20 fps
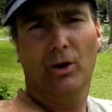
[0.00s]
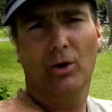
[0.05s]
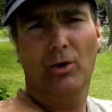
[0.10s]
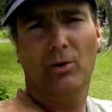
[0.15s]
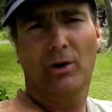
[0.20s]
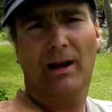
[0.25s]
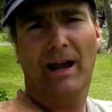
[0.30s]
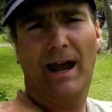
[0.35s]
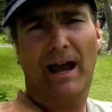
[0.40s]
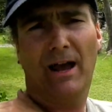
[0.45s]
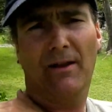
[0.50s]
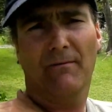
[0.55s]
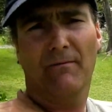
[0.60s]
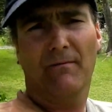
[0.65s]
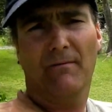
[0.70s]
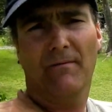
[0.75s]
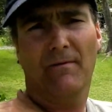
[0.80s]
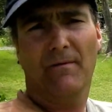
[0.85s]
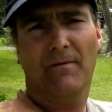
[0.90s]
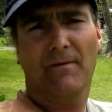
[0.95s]
who
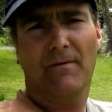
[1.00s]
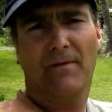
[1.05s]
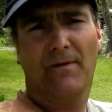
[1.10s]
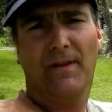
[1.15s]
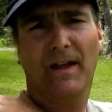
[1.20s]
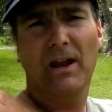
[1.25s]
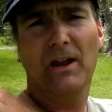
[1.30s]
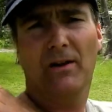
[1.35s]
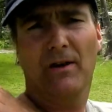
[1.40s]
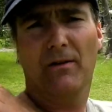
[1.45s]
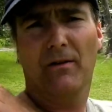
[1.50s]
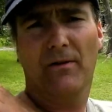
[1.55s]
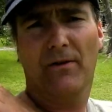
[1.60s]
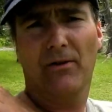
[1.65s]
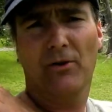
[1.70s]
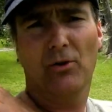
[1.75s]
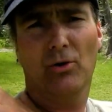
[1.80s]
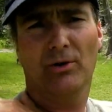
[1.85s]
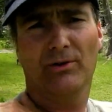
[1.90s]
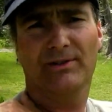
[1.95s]
can think
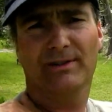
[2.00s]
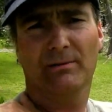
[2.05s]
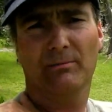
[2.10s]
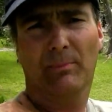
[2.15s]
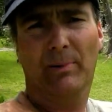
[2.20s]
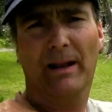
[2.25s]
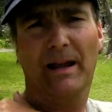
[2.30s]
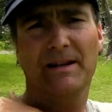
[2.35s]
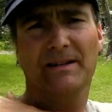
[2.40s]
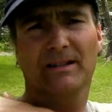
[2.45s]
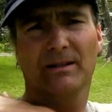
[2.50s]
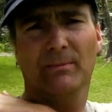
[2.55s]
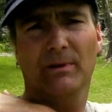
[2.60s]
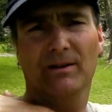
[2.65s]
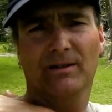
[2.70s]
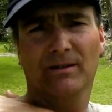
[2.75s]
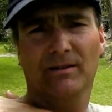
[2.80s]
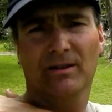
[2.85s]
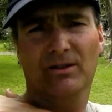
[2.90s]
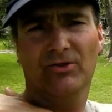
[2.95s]
thoughts and place them
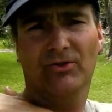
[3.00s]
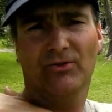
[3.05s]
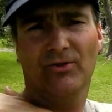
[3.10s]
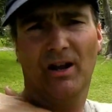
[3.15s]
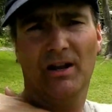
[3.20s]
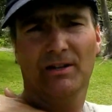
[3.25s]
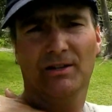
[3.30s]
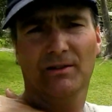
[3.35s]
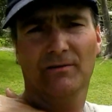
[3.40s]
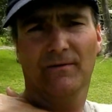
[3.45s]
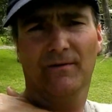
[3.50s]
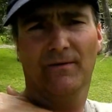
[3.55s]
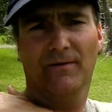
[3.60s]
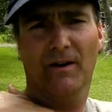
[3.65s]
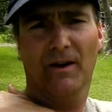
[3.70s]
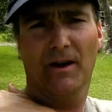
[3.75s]
into this creative